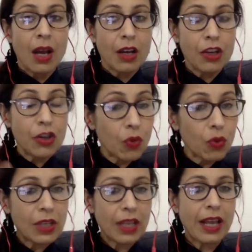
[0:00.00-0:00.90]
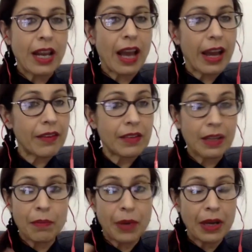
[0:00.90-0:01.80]
use in their lives
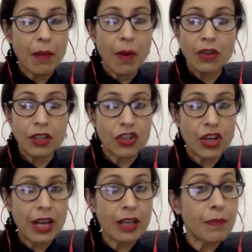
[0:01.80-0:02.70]
and bring about a change.